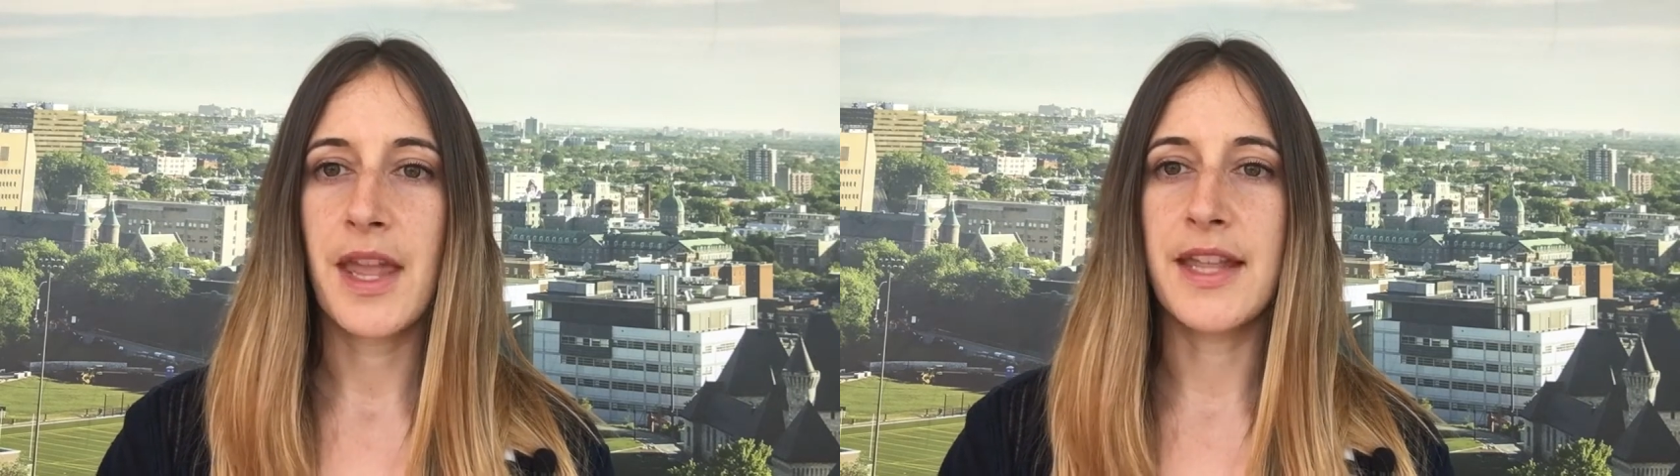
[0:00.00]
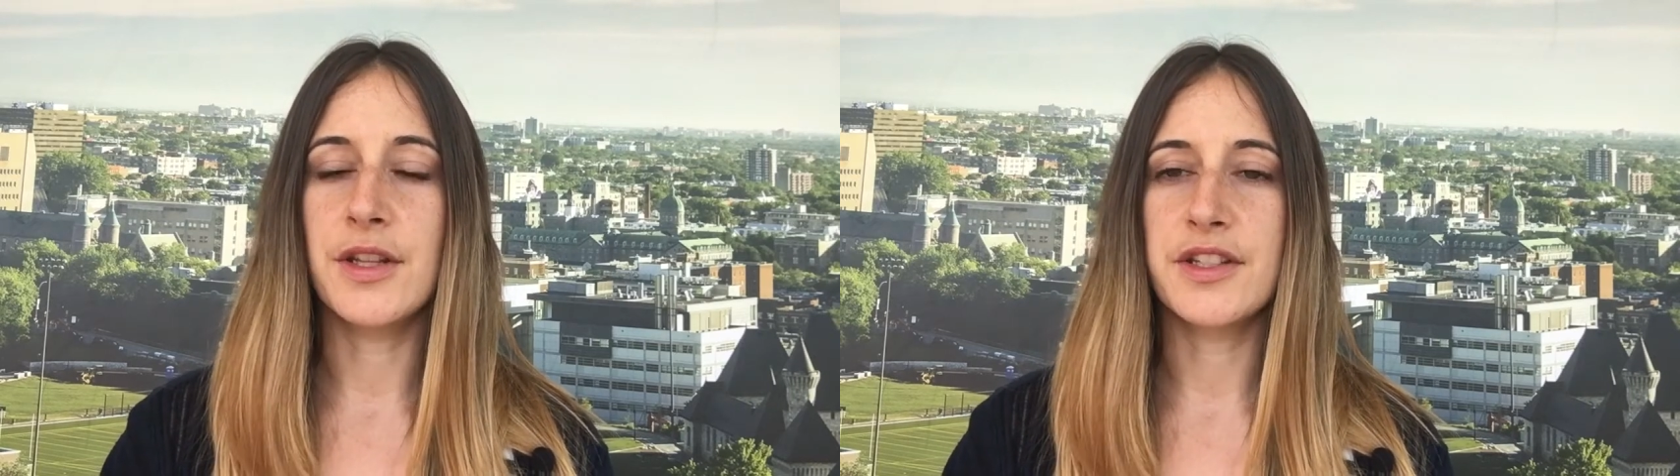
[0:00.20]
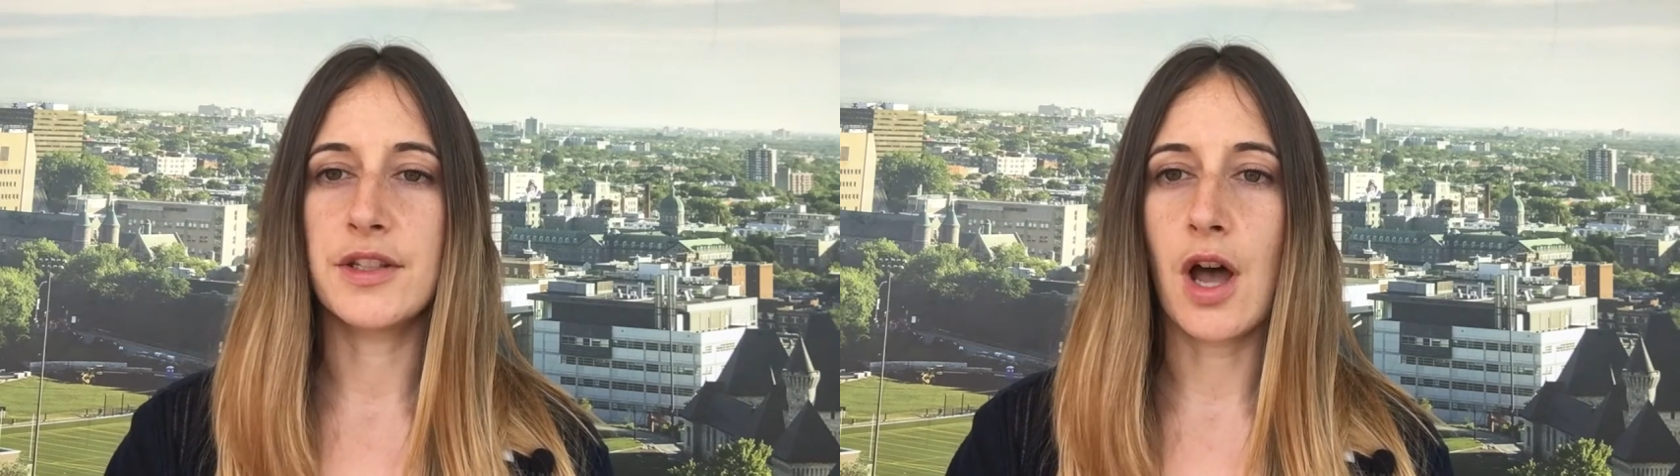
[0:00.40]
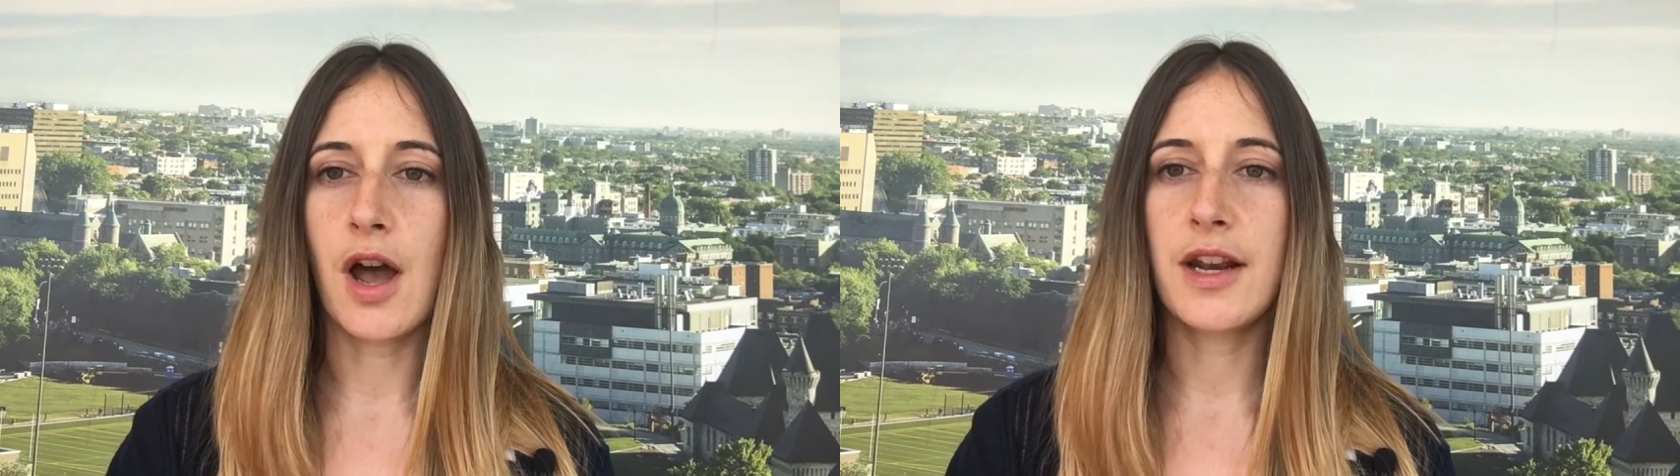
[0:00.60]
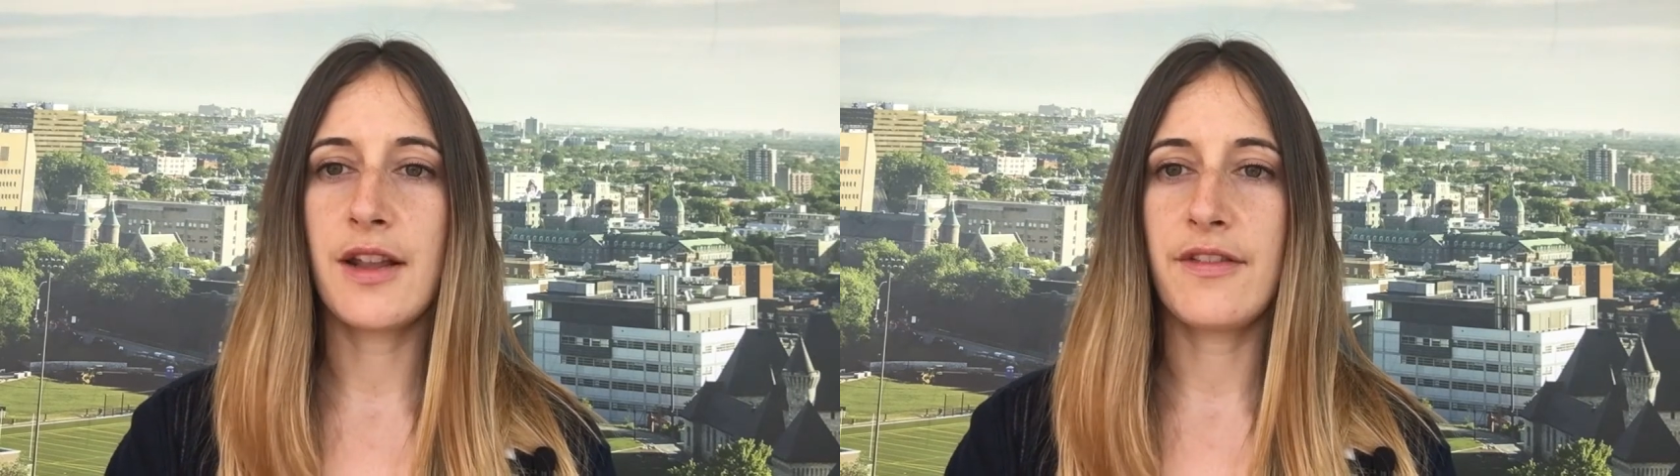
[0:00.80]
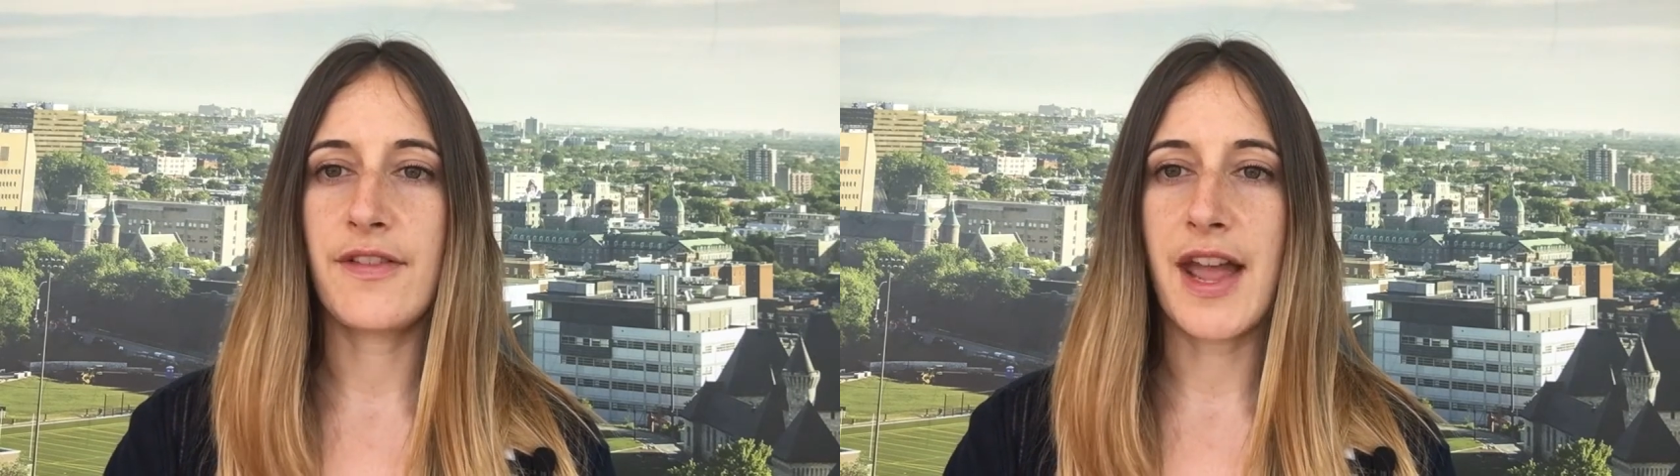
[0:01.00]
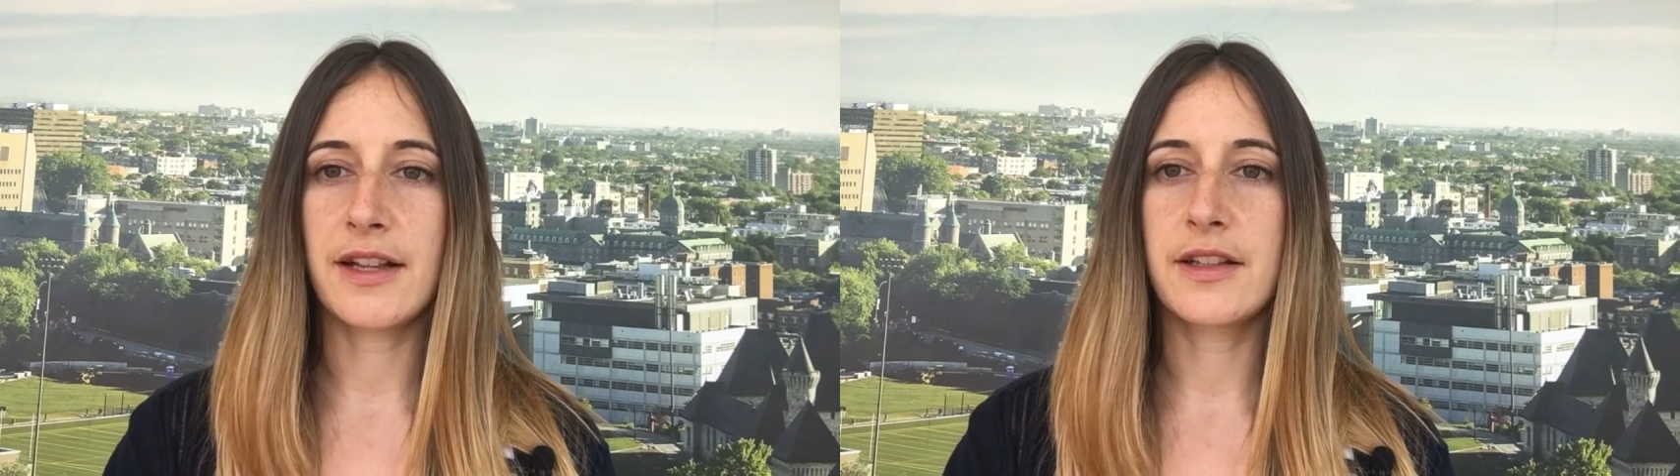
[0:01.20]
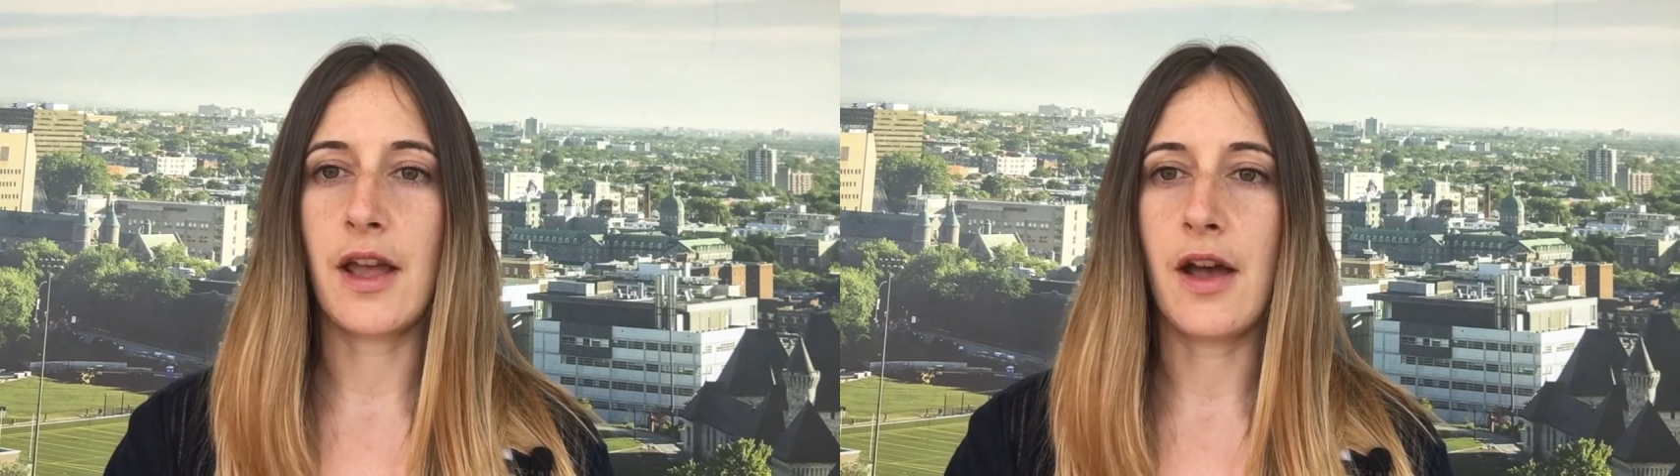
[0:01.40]
It does not
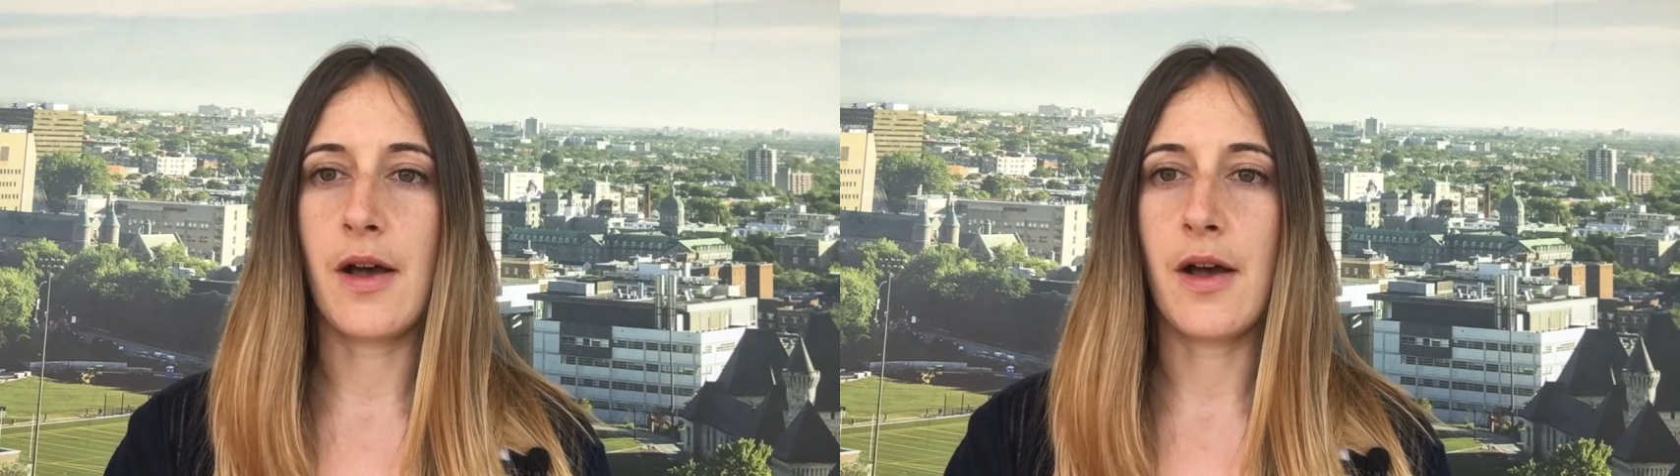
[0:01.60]
affect